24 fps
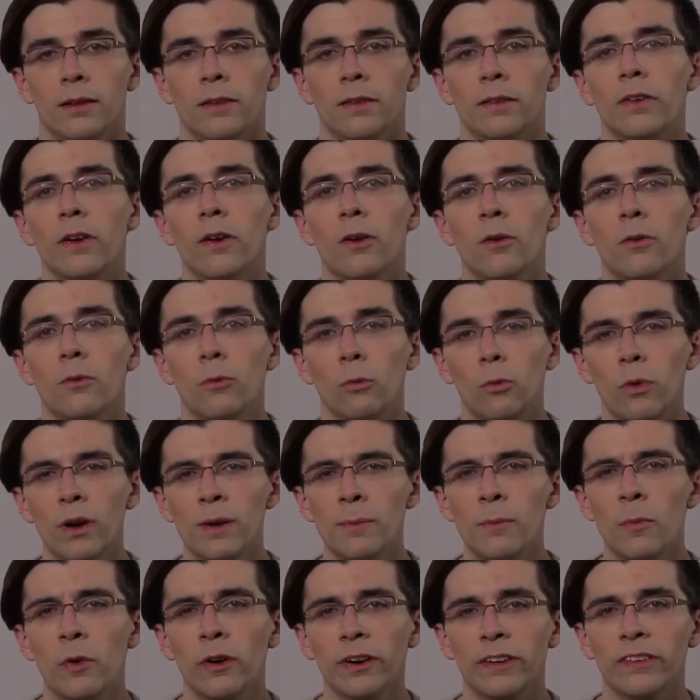So one
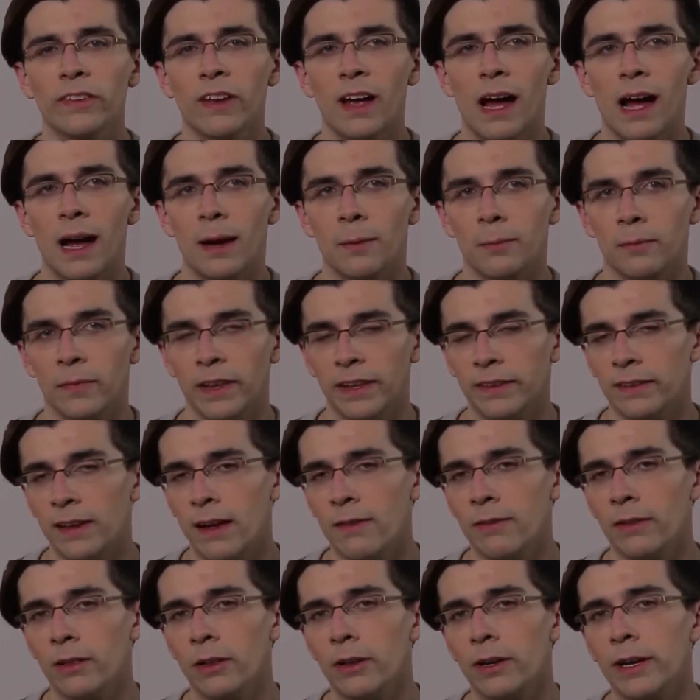more time, let's
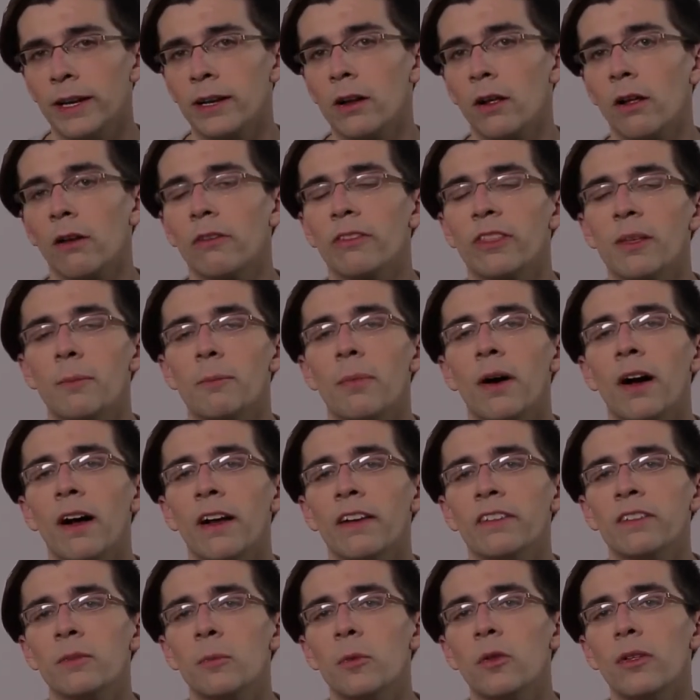have a look at all of the
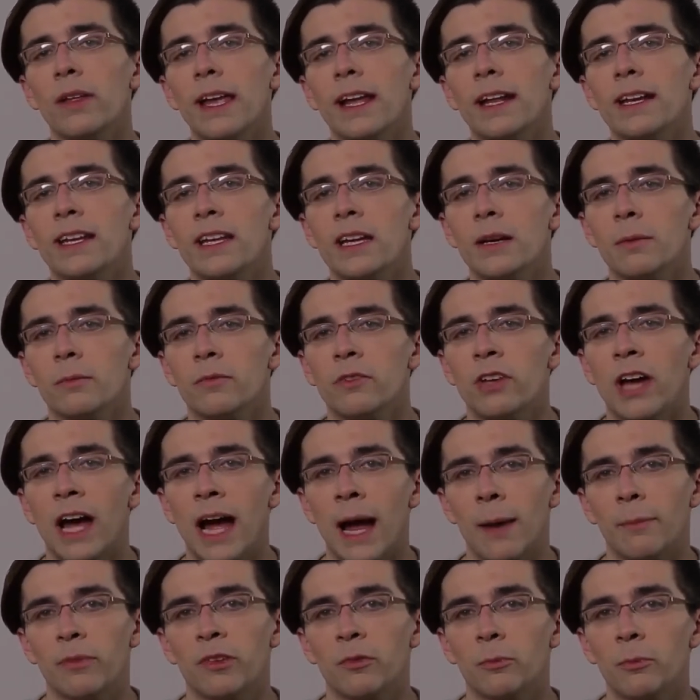possible idiom
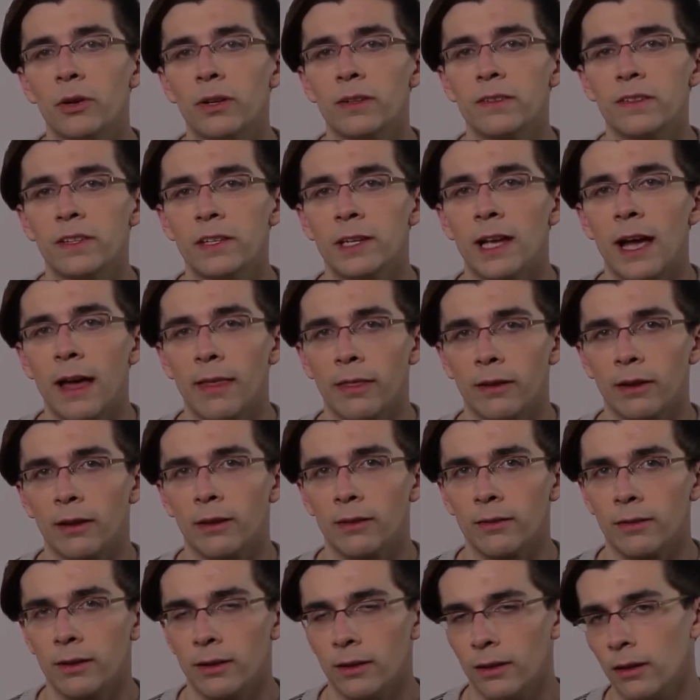types put
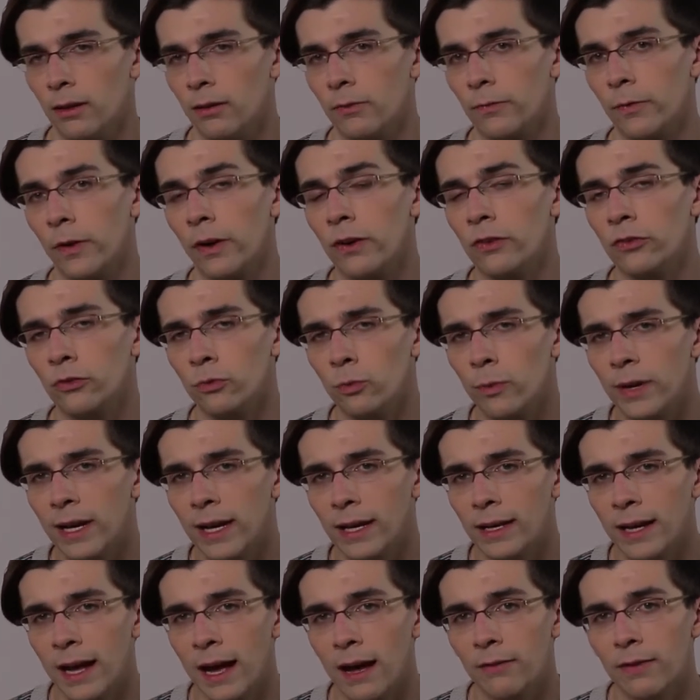together. First, we
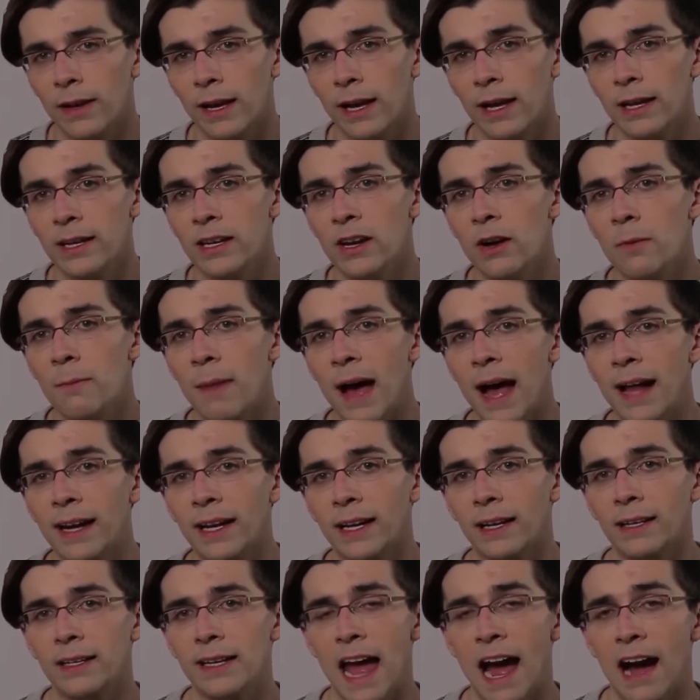can have
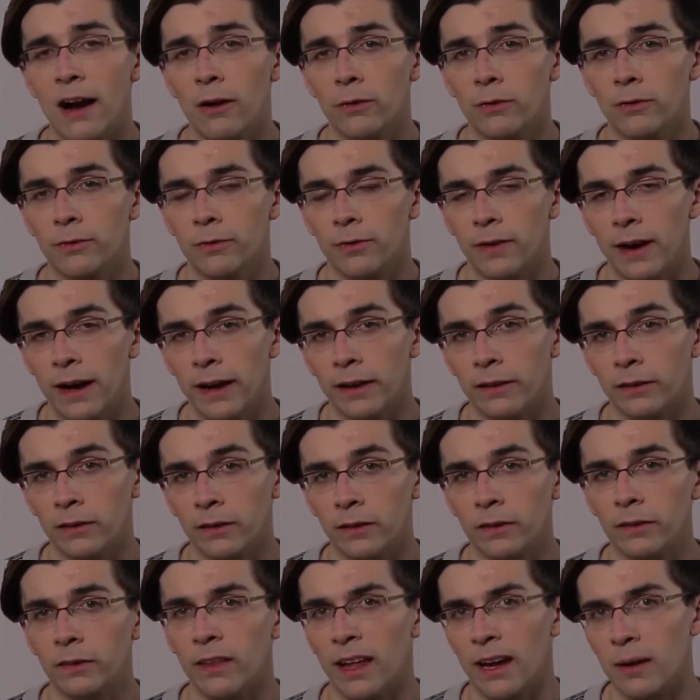idiomatic noun
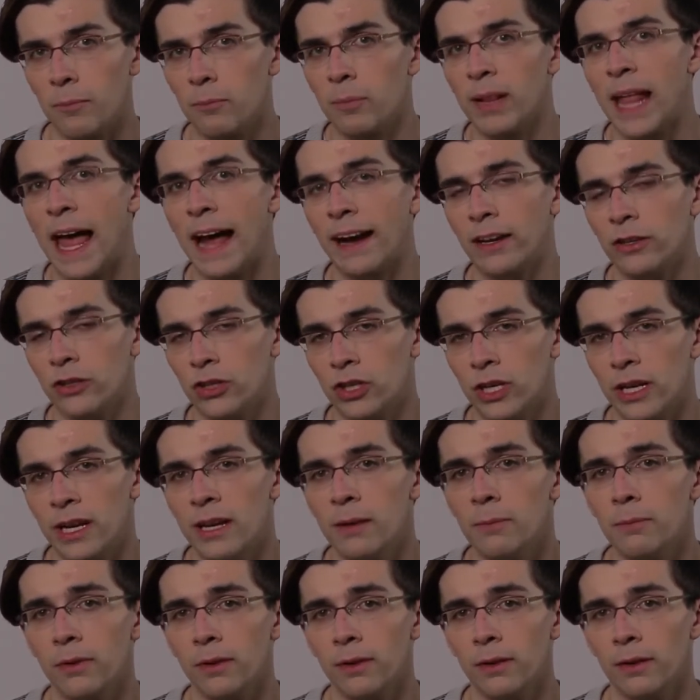phrases like black
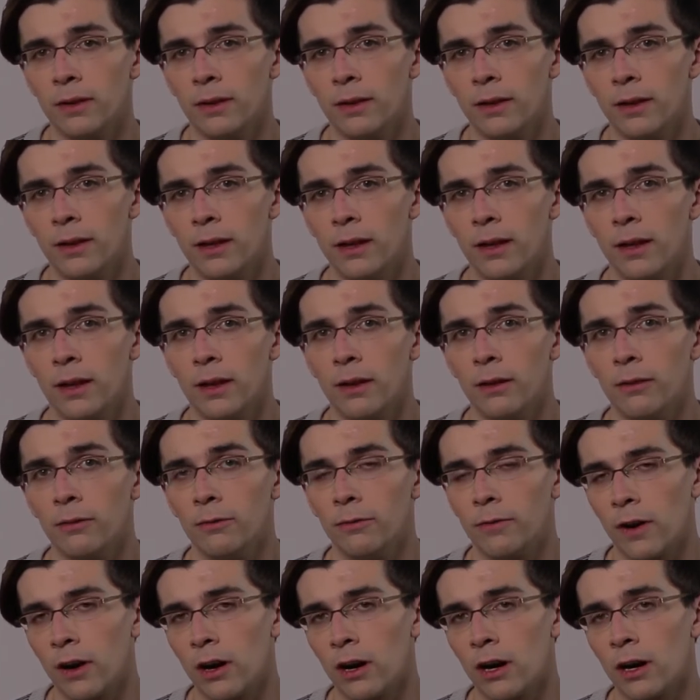sheep,
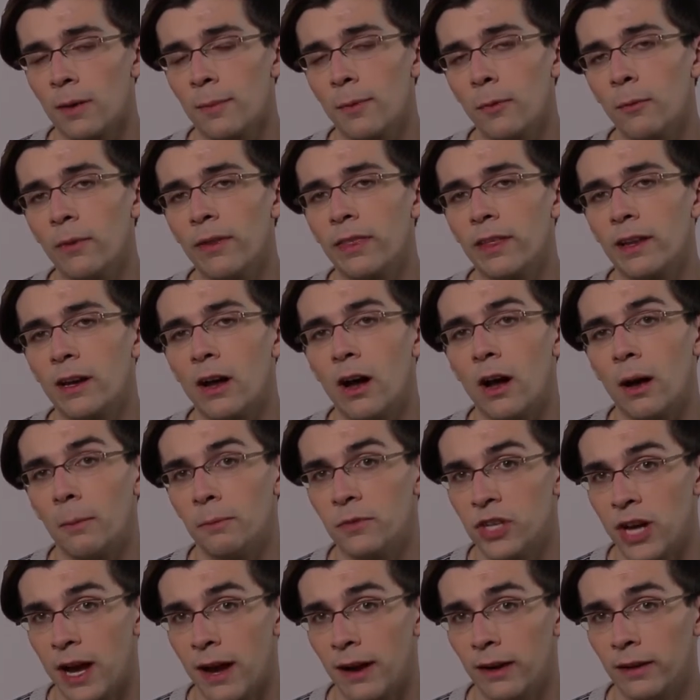verb with an
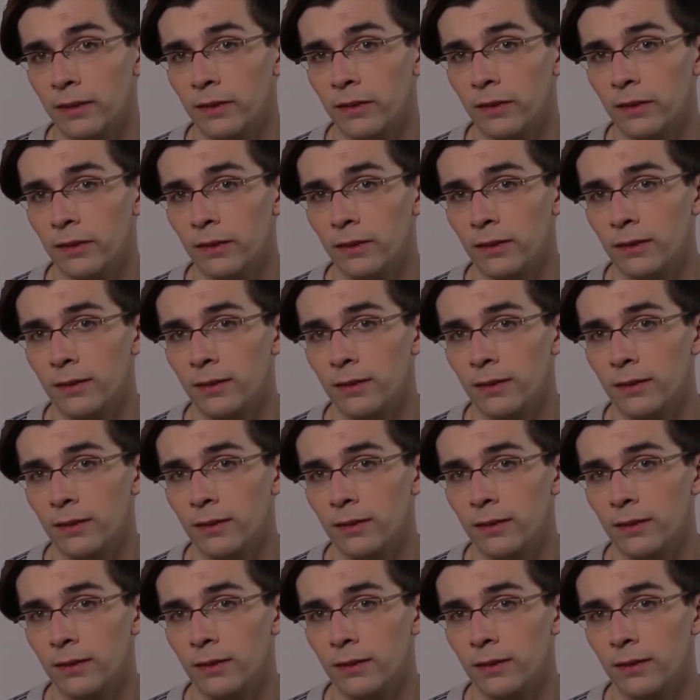object,